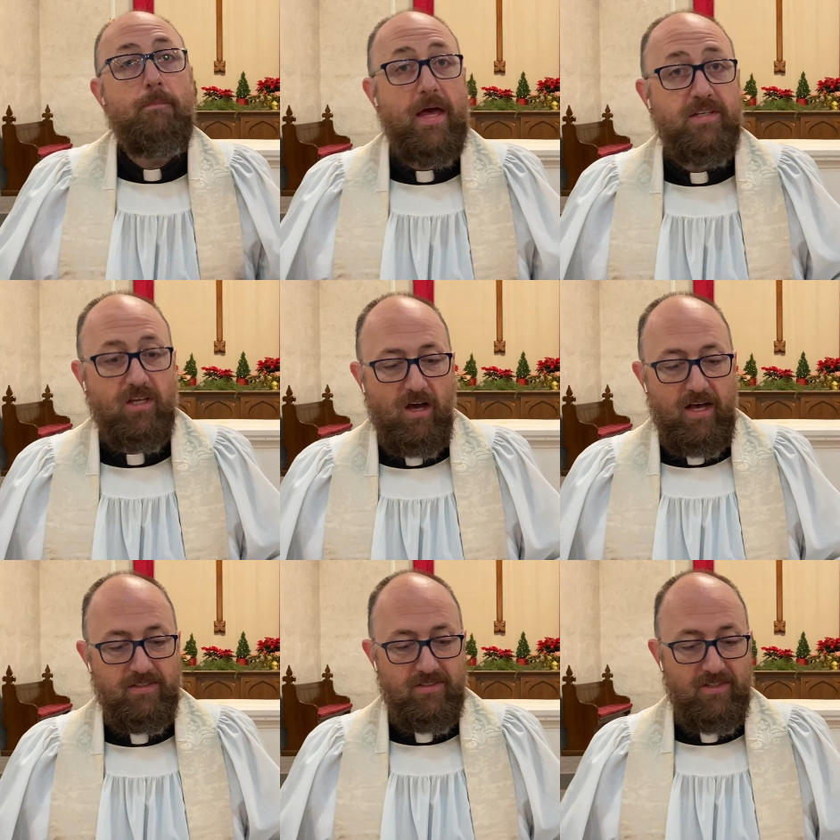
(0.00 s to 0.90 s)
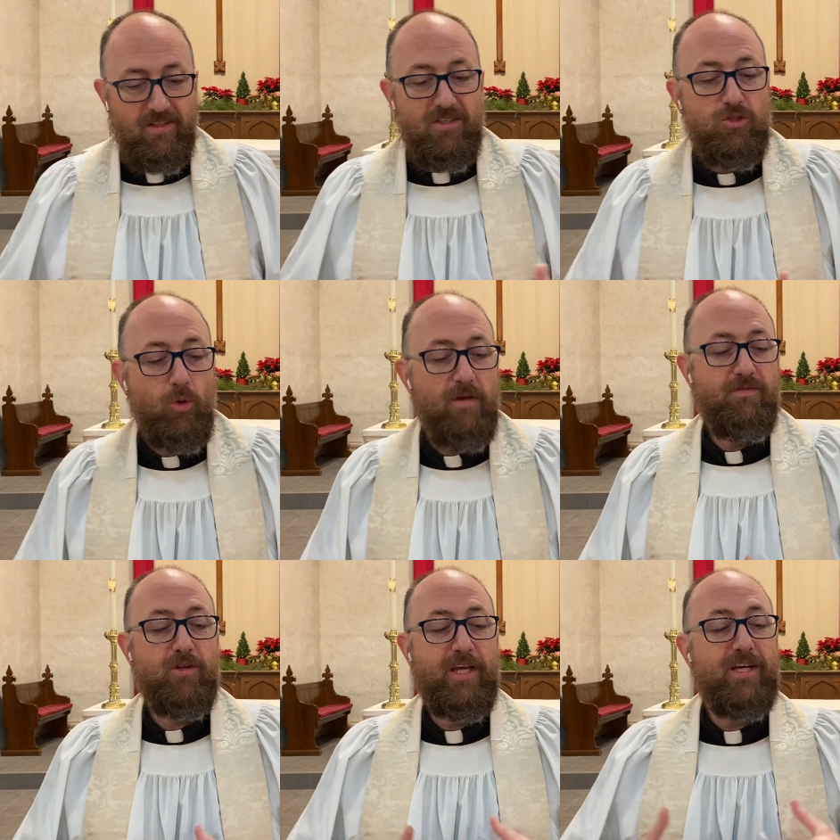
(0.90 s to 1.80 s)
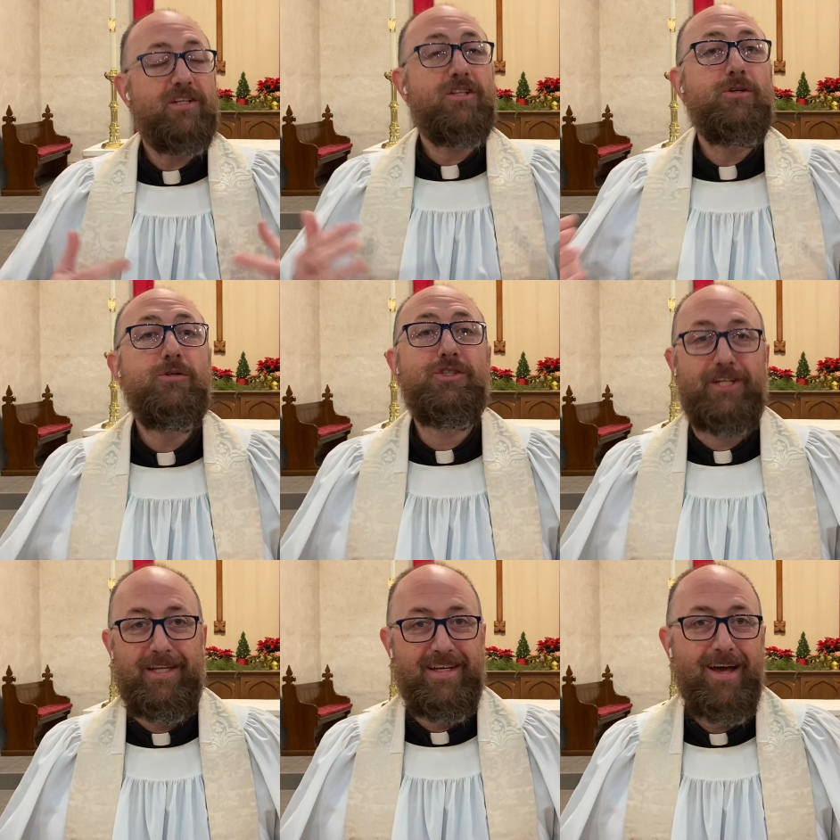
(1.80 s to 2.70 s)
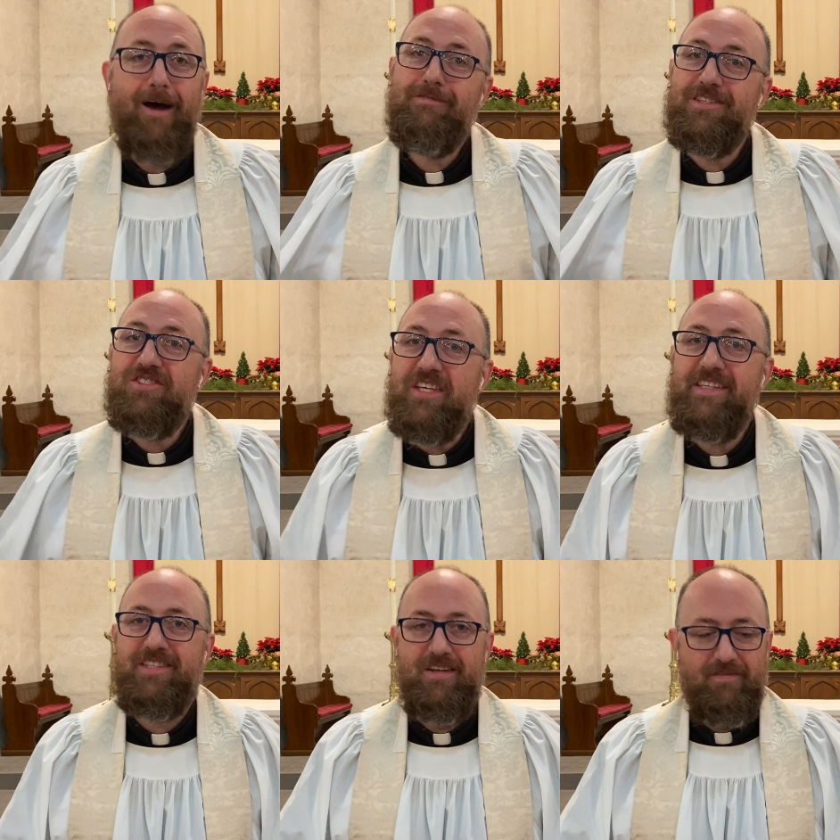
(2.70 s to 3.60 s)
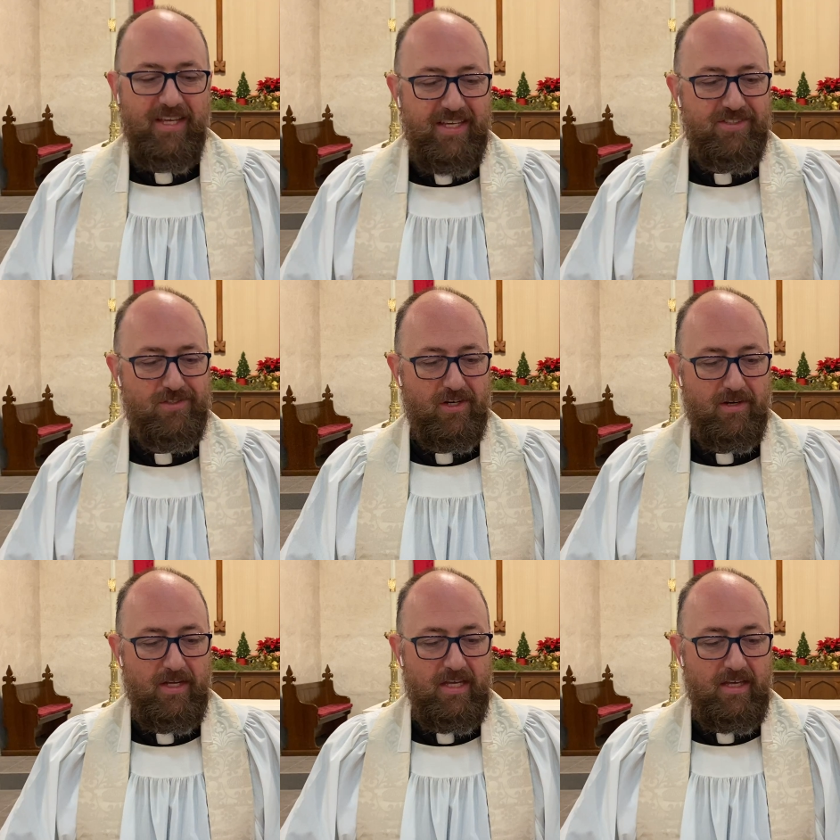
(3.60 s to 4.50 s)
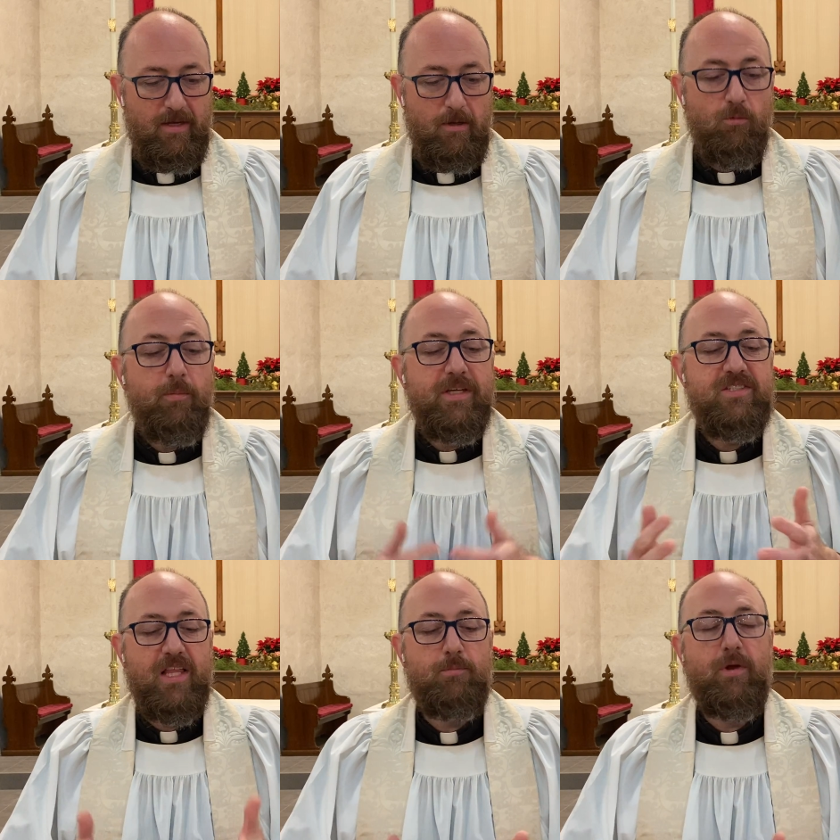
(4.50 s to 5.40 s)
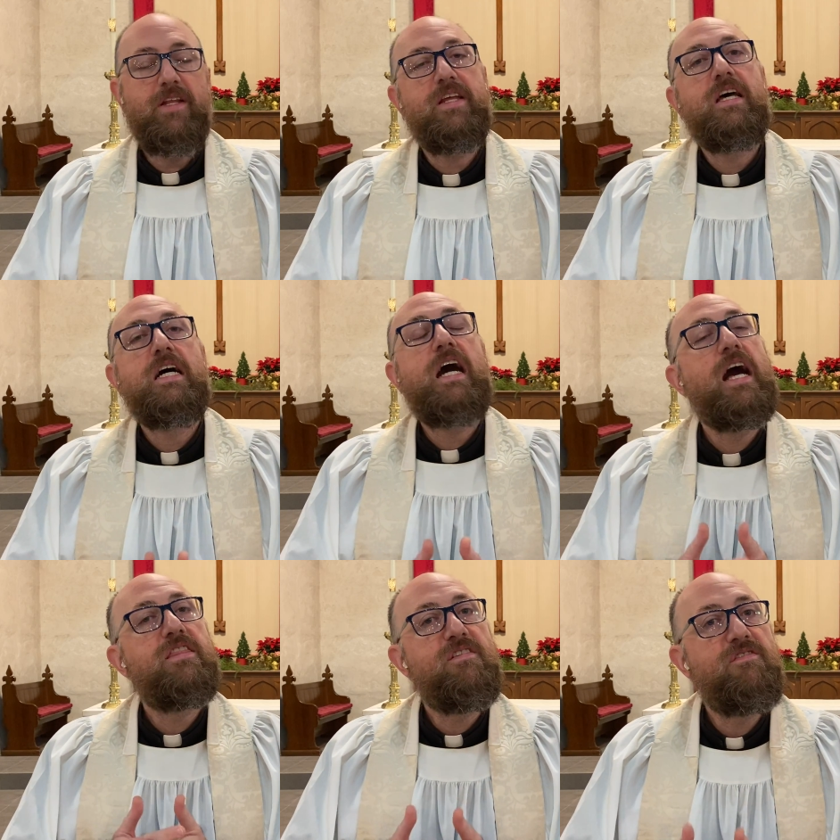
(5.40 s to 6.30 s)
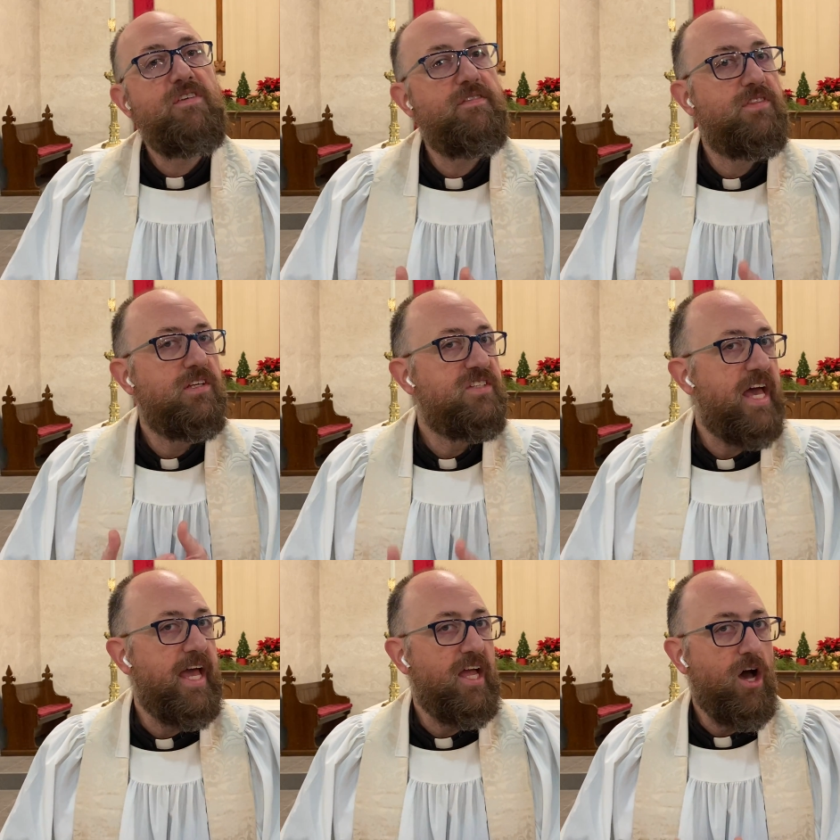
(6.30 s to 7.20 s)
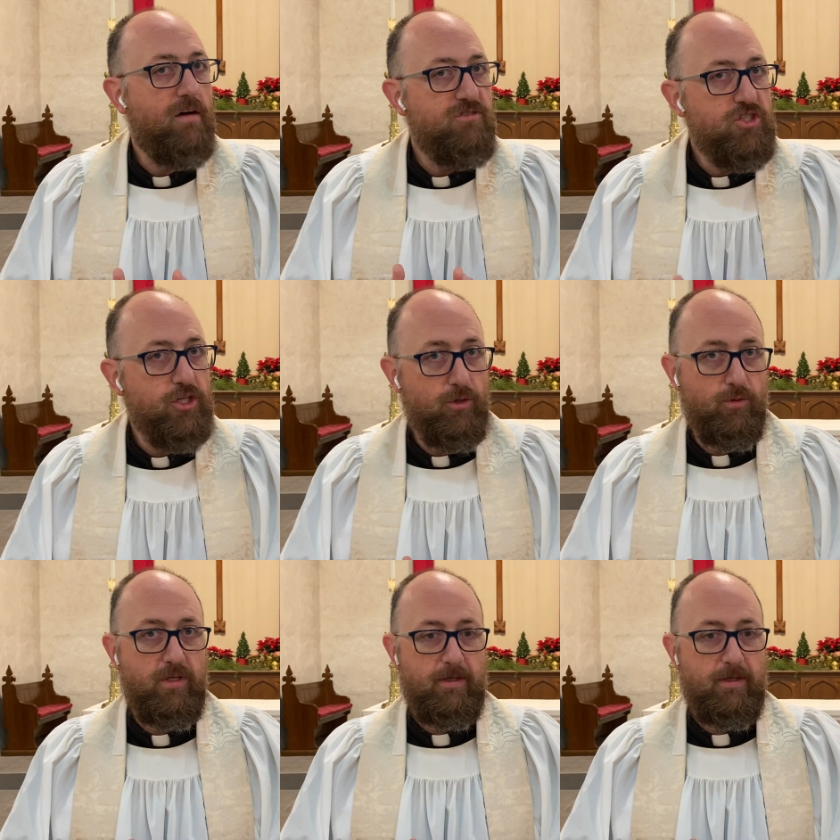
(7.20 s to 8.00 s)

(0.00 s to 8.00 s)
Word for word: Pentecost, the joyful conclusion of the season of Easter, will be celebrated on the fifth day of June.